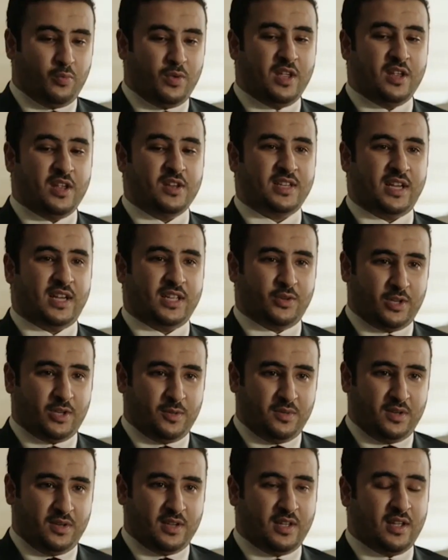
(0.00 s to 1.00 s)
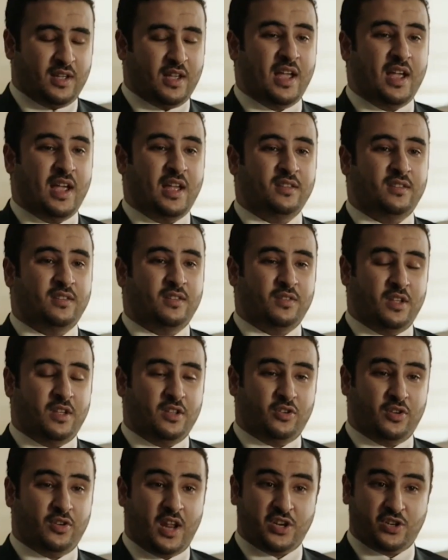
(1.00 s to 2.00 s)
we in Saudi Arabia and the
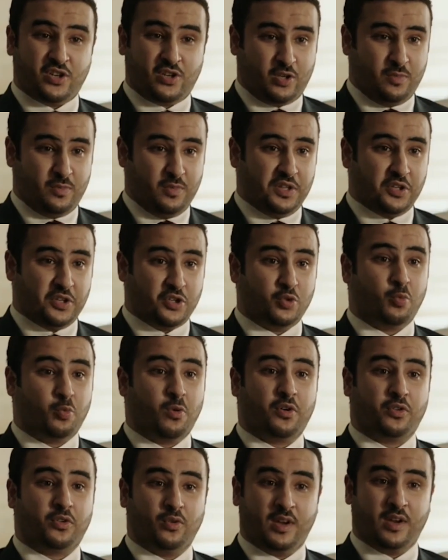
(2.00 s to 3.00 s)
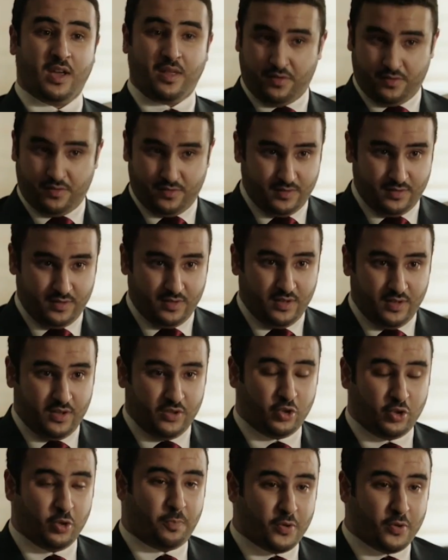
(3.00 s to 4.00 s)
international community should work together
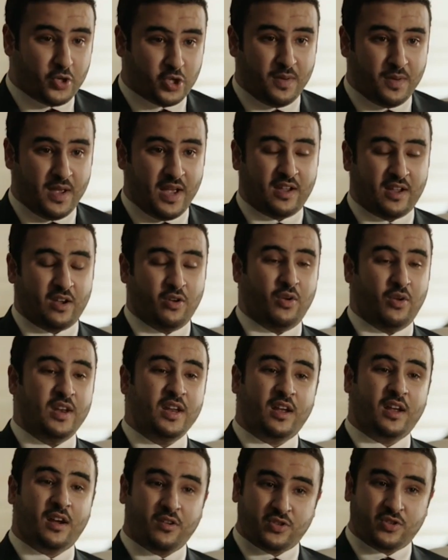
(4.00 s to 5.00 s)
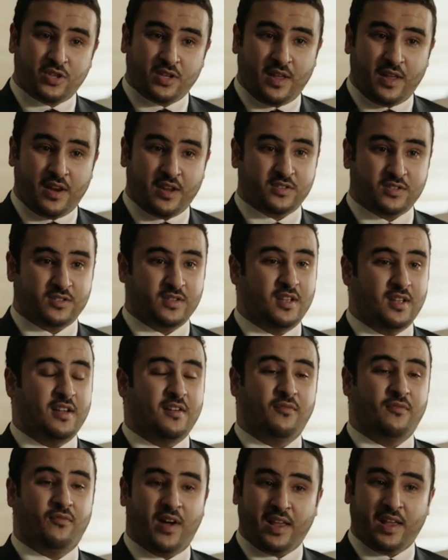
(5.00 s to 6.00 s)
to push back on any country that is
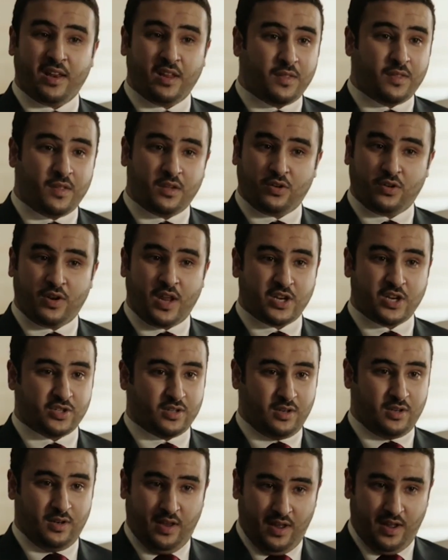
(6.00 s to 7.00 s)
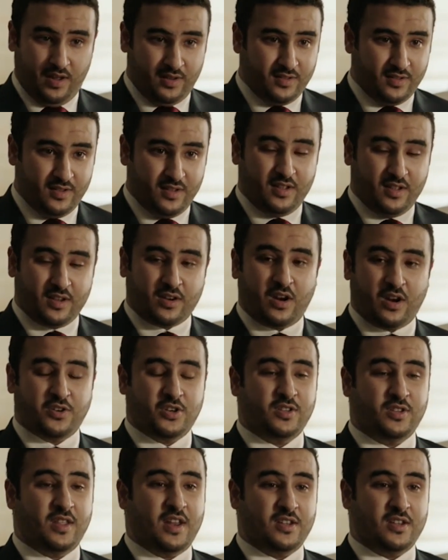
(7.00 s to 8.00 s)
violating the international law,
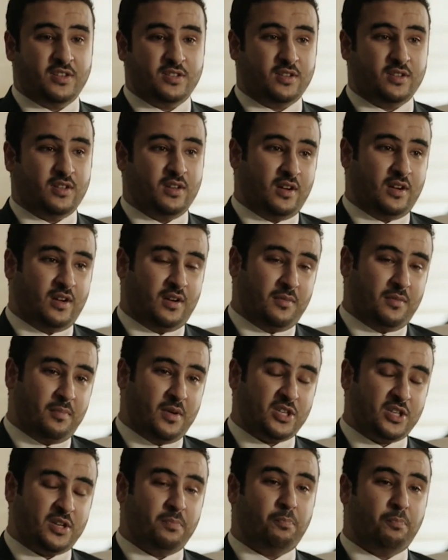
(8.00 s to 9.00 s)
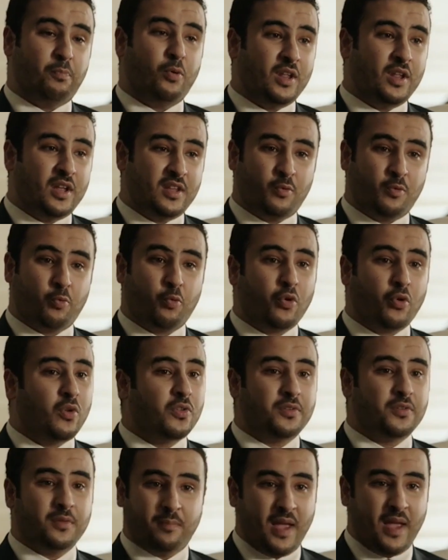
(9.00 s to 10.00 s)
country that is basically pulling the
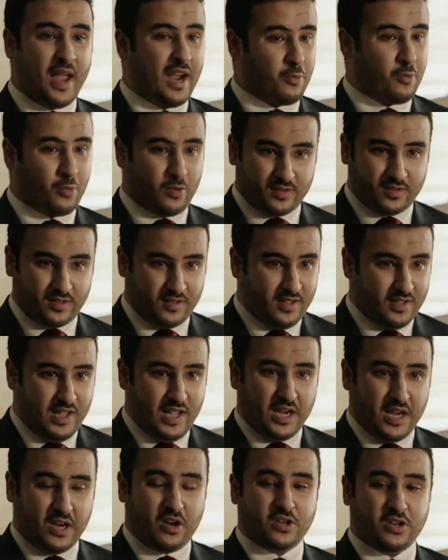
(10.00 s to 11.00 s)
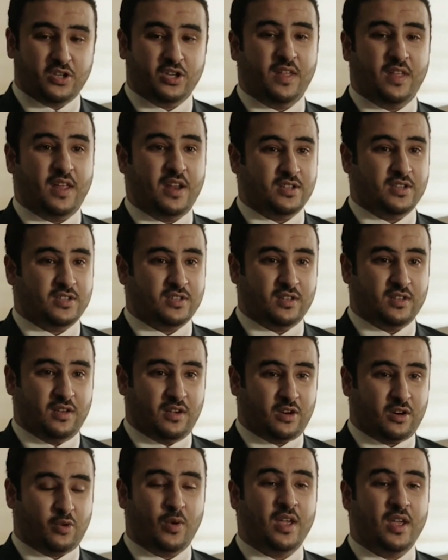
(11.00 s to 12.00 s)
world backward, country that is
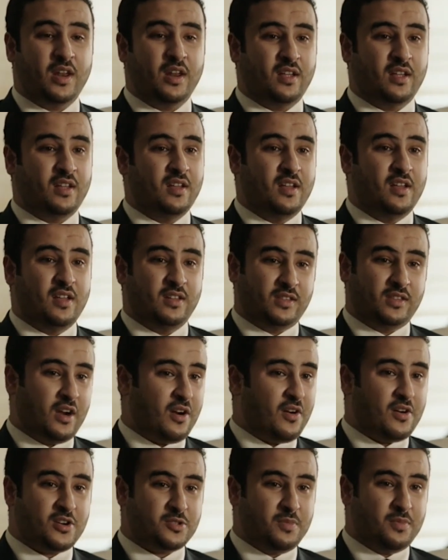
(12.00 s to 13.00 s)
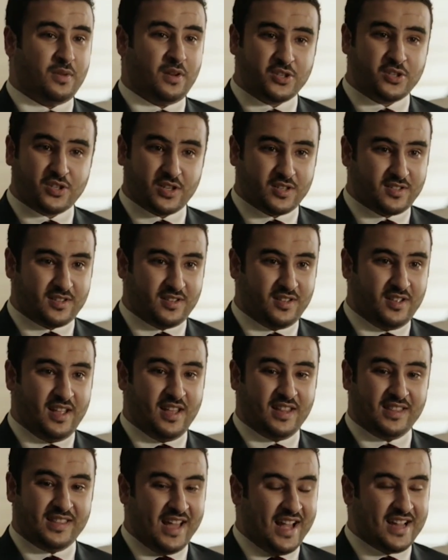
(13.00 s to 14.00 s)
creating terrorist militias.
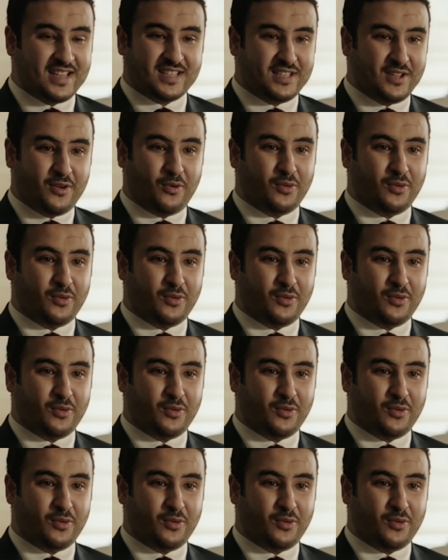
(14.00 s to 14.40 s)
That's the